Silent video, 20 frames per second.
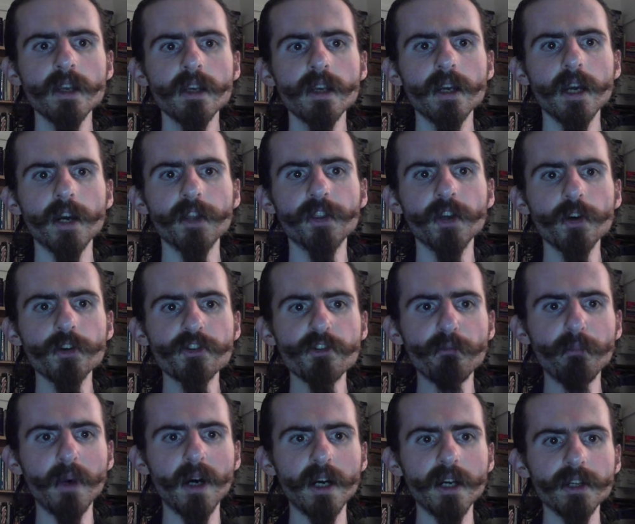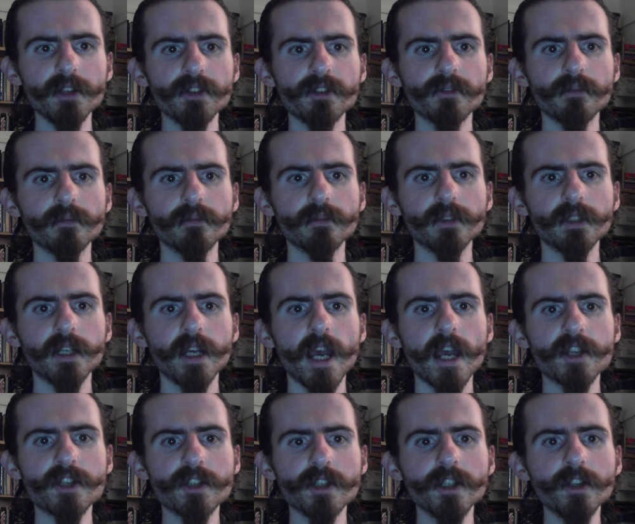and those of mind,
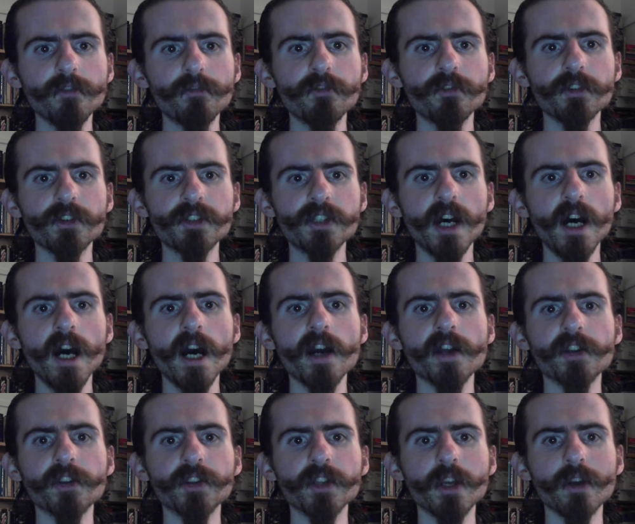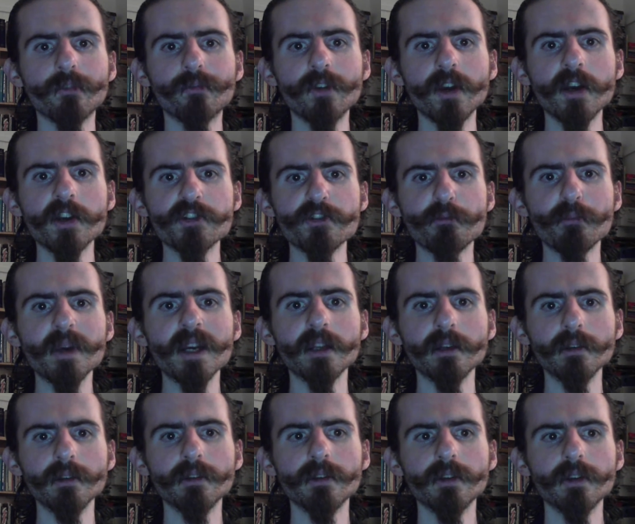and to lift the tide in the affairs of
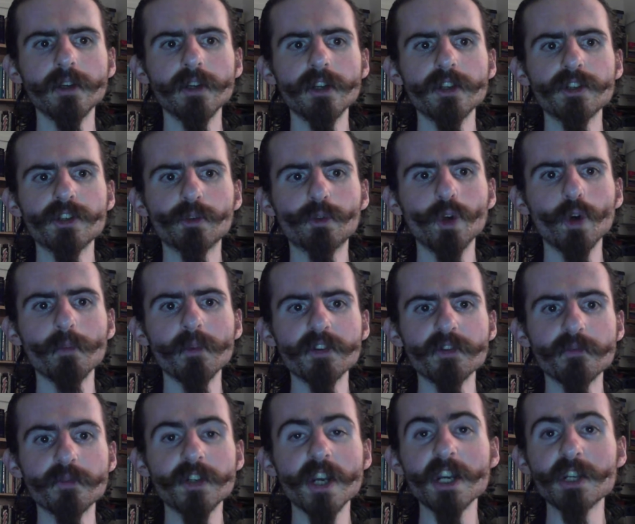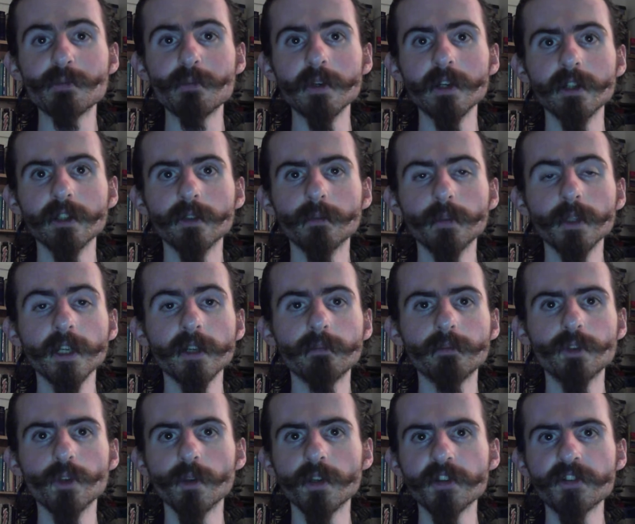men, to quote me some Shakespeare, the play
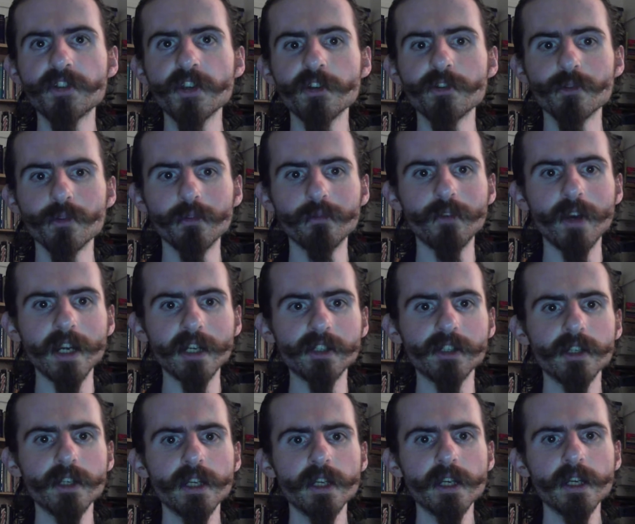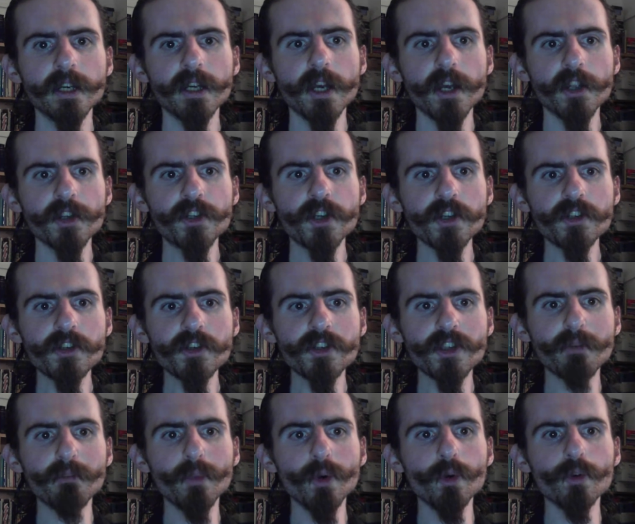Julius Caesar in fact, just as
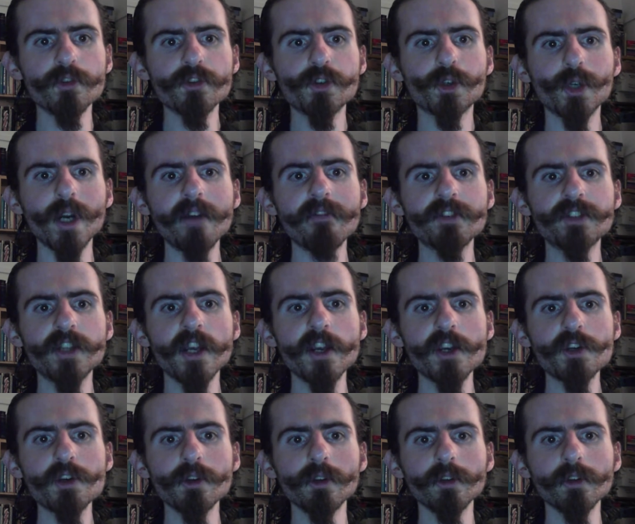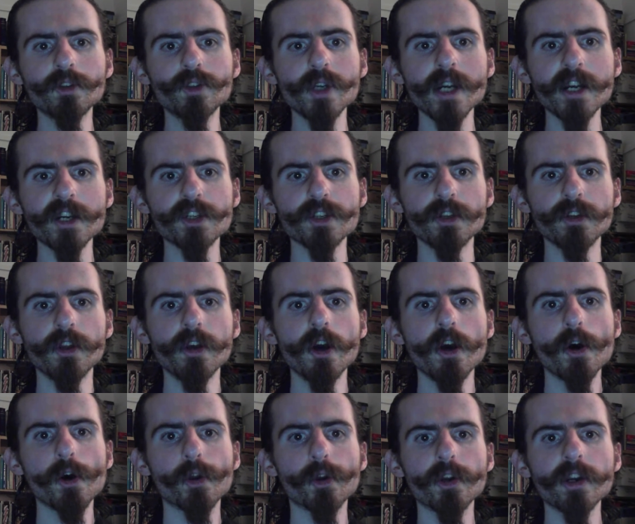the moon's gravitational attraction
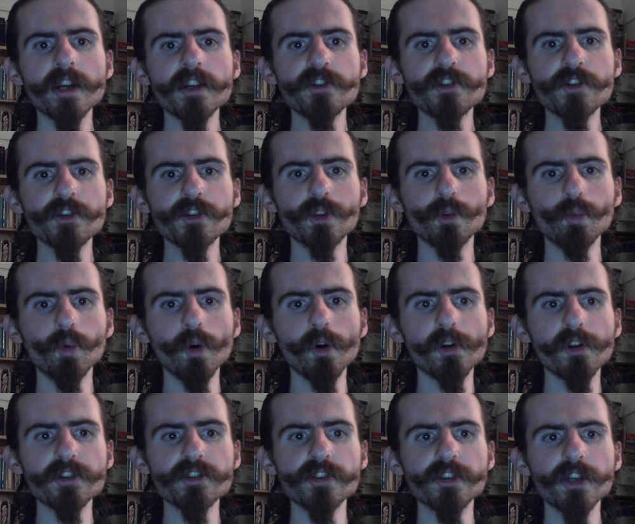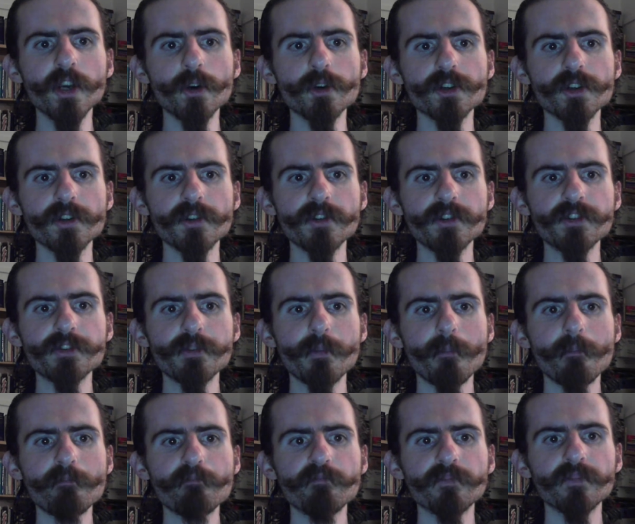raises the waters in the oceans,
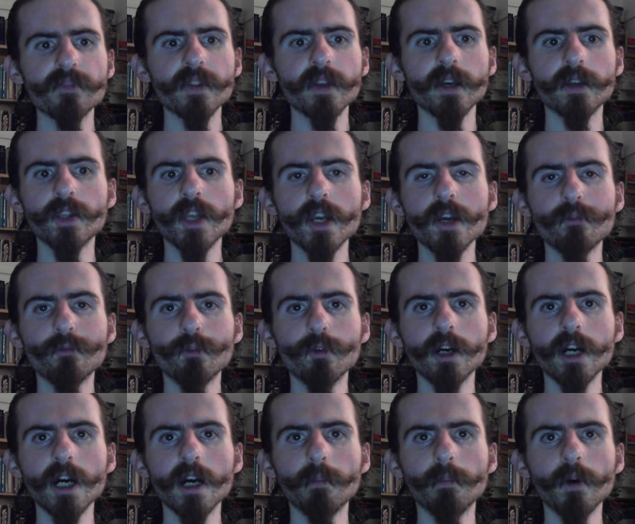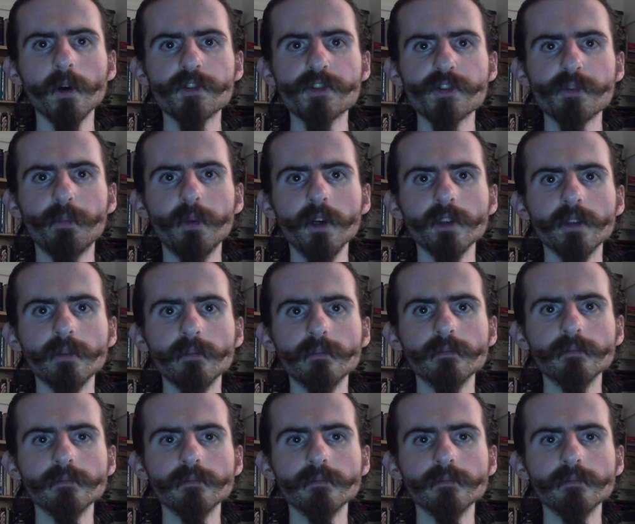and therefore our boats upon them.